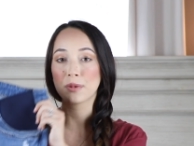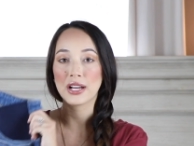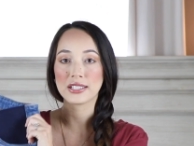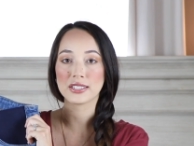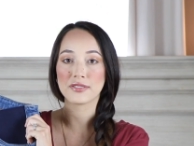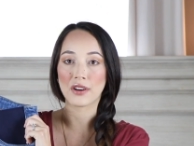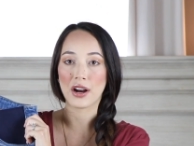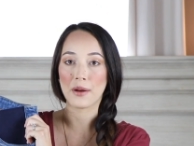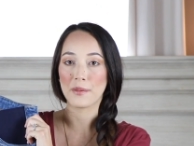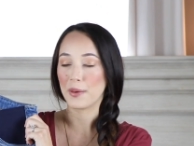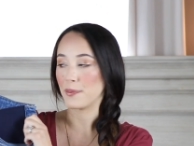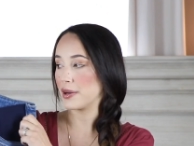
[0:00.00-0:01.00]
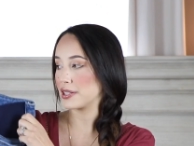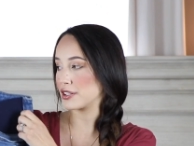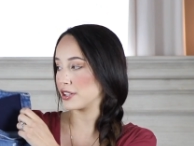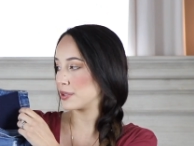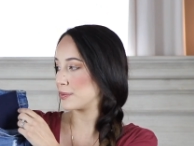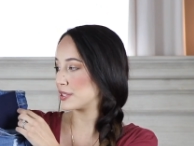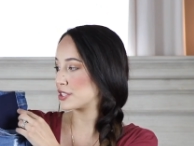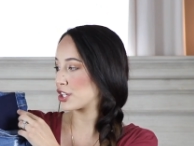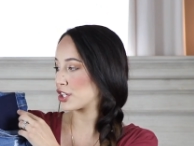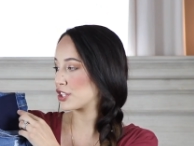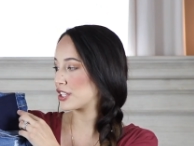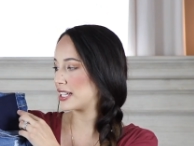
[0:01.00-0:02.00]
ones from Motherhood
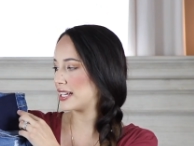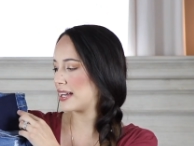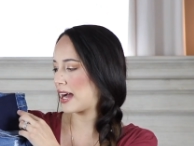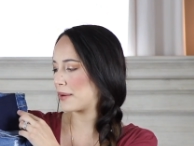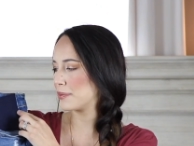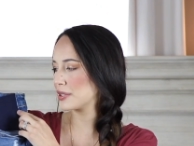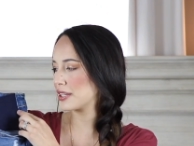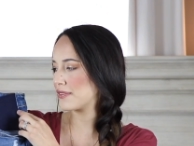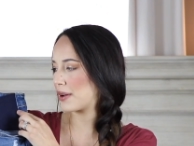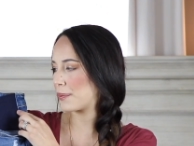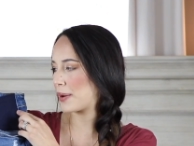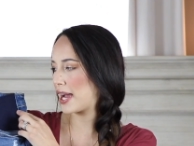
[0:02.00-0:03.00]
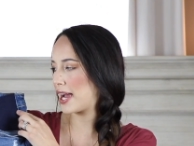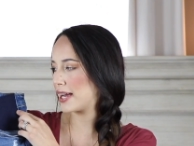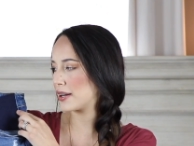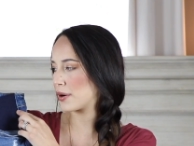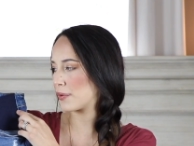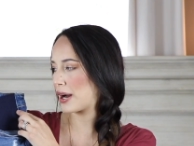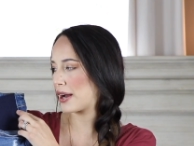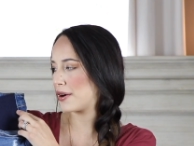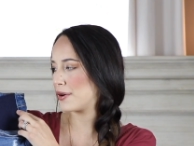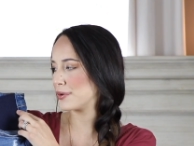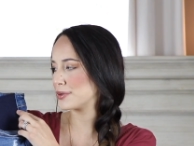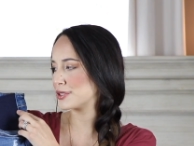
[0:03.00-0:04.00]
Maternity. I believe I paid
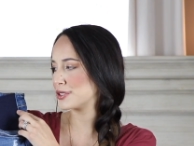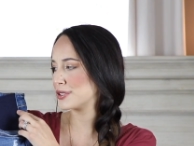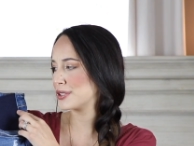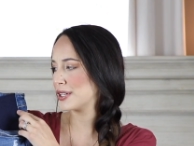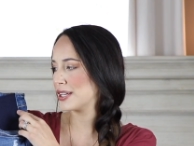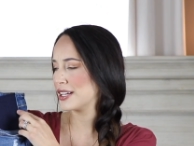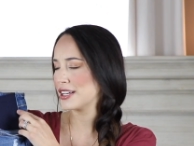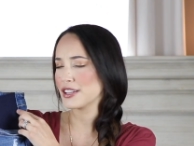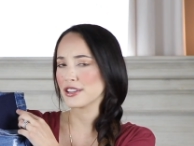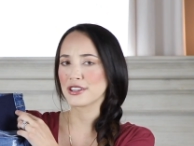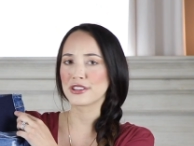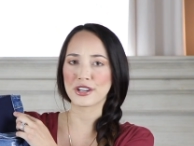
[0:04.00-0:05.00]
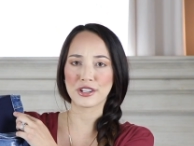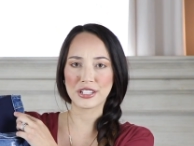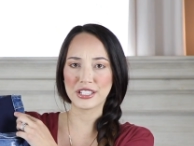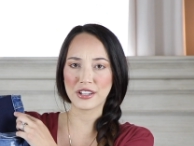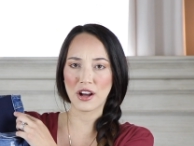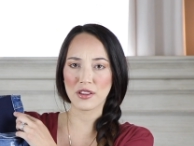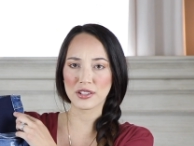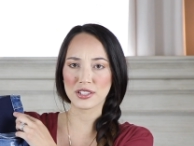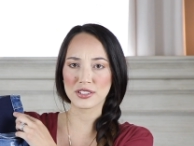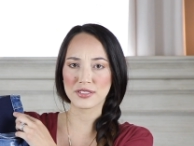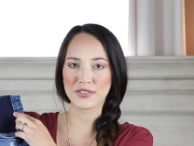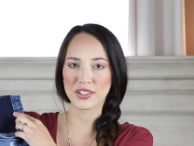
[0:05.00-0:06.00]
around
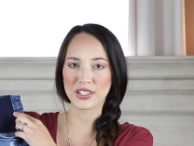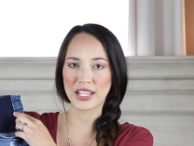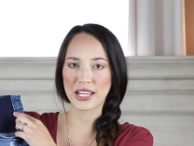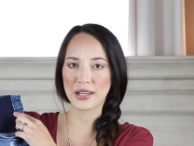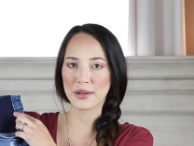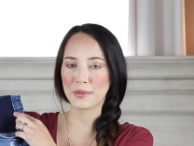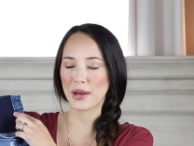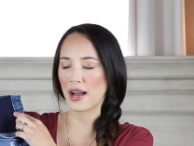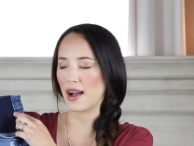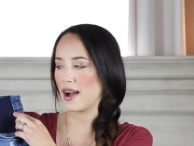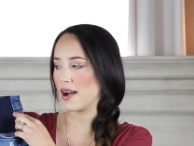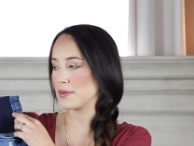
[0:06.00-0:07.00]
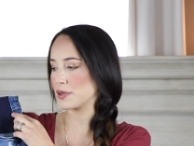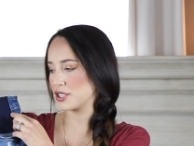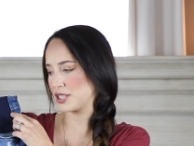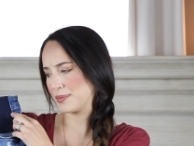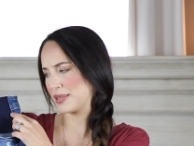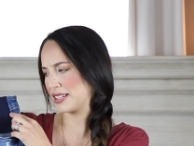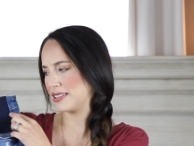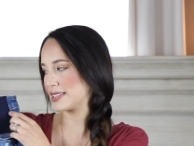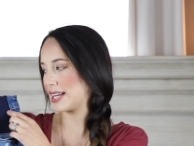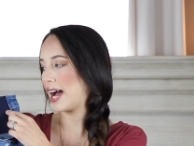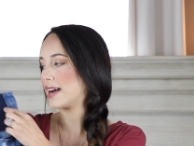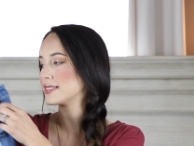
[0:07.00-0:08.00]
$30 for them um, or something
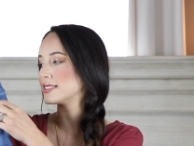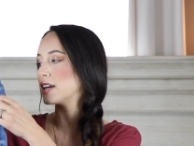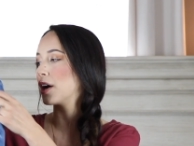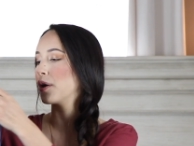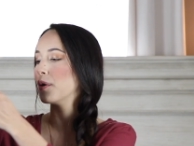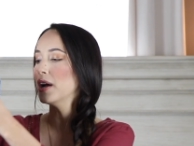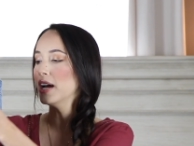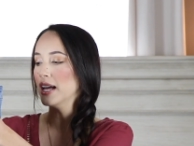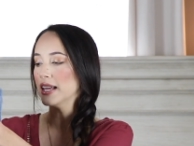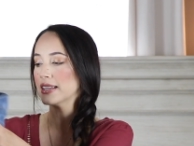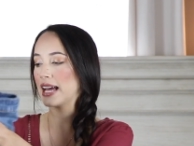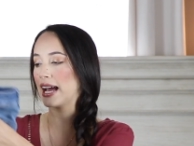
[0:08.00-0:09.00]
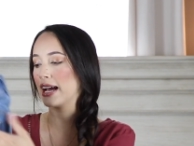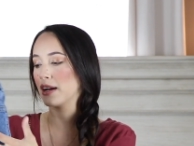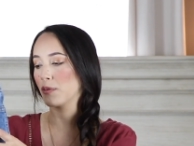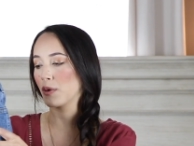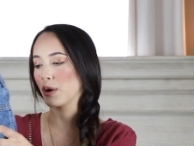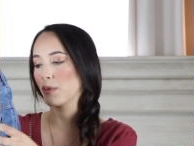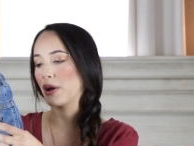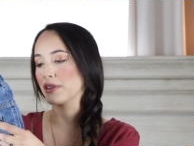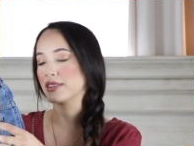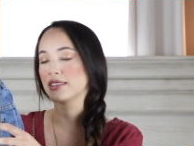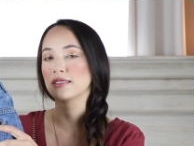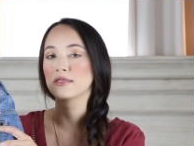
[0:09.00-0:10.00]
like that. So they were
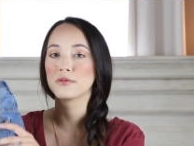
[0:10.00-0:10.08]
well